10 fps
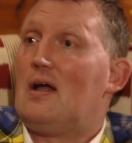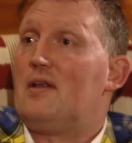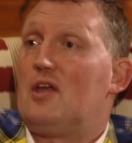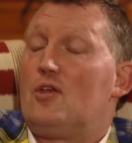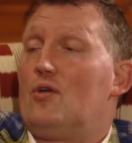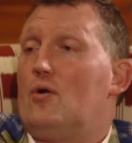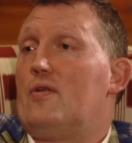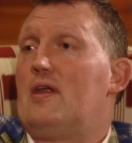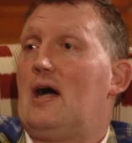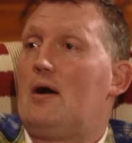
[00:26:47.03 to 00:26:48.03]
I didn't know
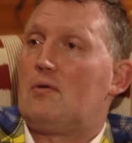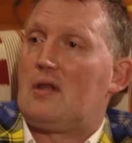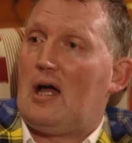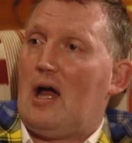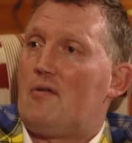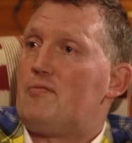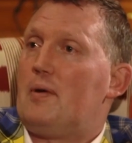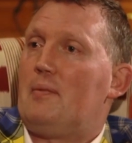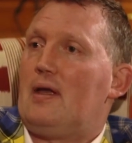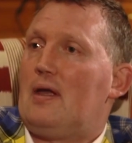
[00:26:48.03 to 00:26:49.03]
that I would have
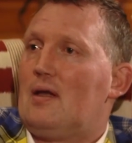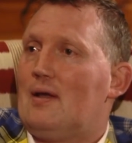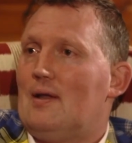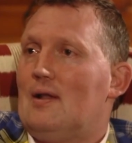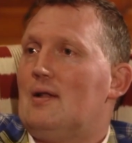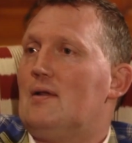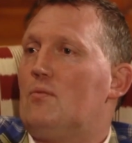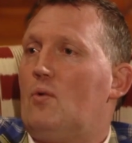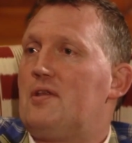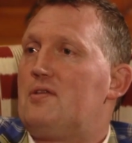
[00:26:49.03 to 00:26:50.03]
maybe
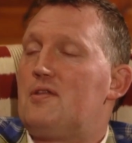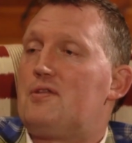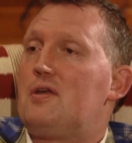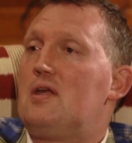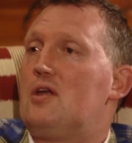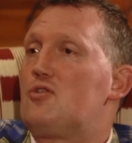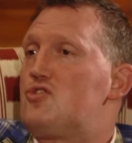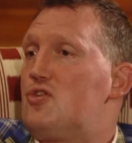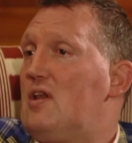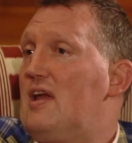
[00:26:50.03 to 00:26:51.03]
1 to 3 years
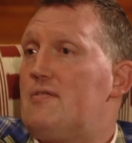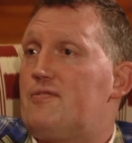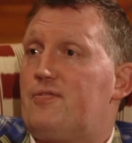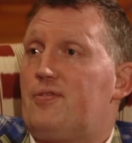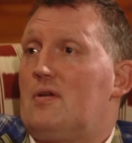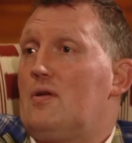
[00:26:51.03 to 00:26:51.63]
to live.